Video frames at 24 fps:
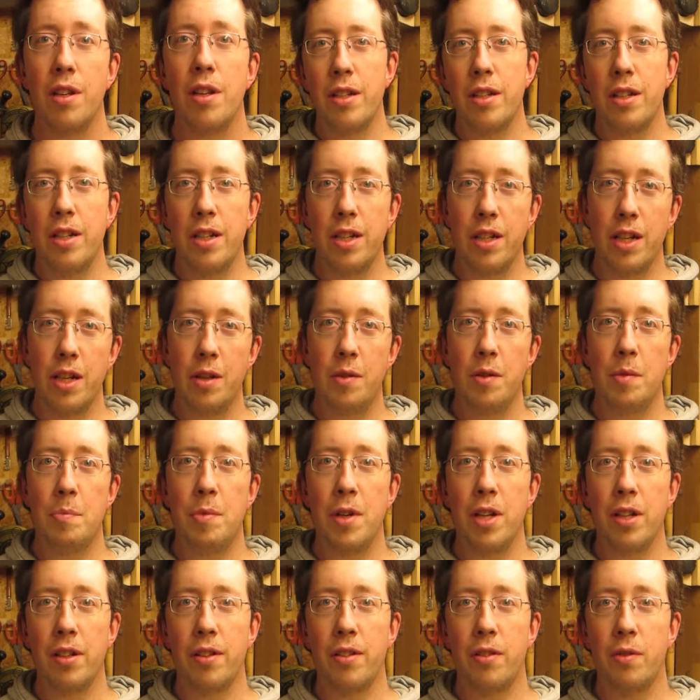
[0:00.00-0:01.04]

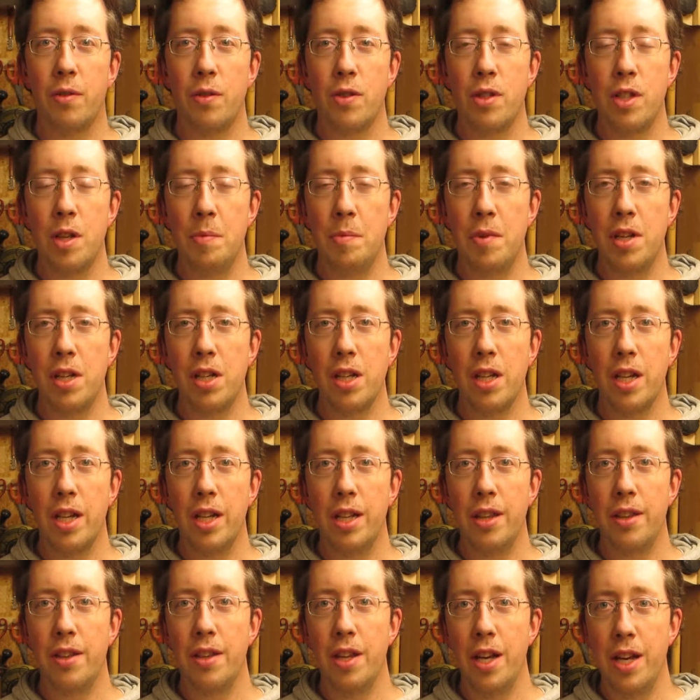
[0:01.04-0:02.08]
$100 for shipping,
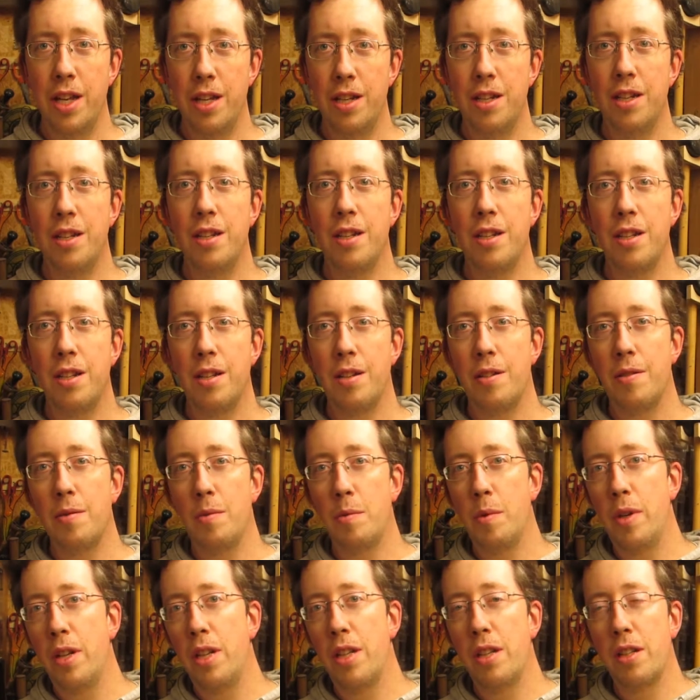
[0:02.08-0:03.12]
and then
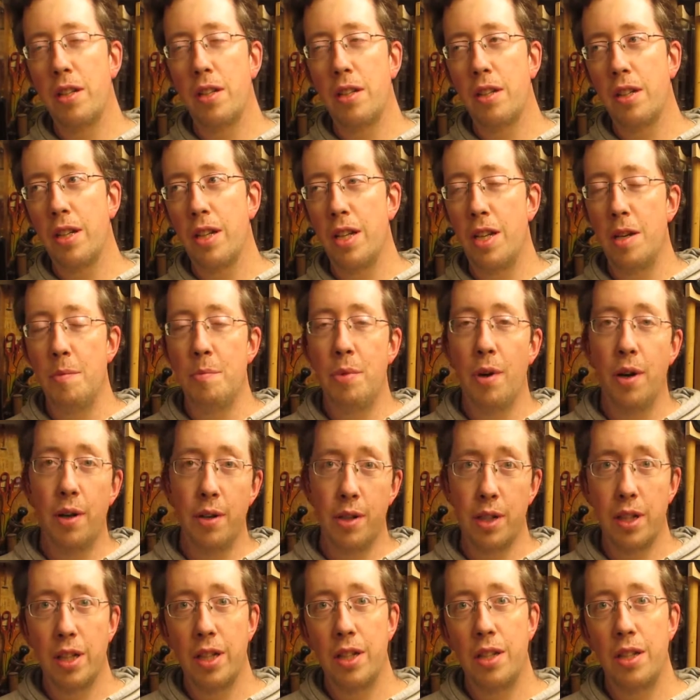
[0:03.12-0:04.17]
when kind of
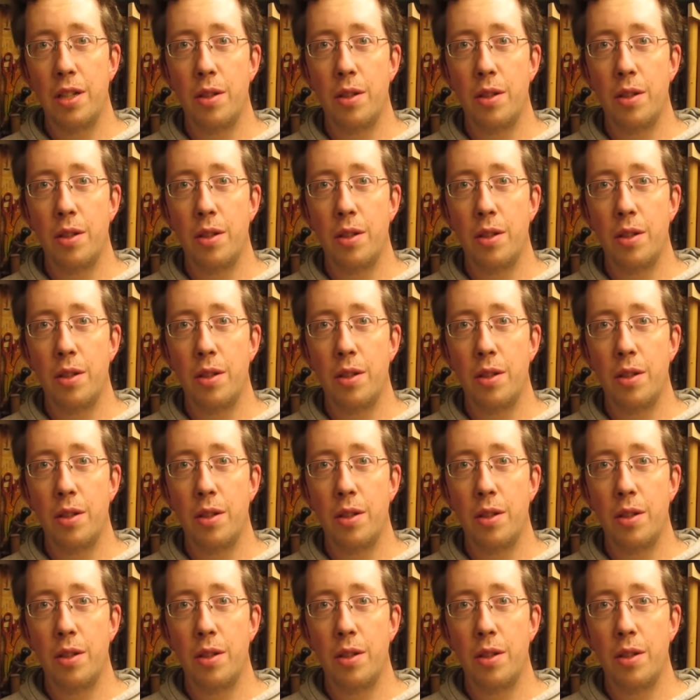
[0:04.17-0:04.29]
importing it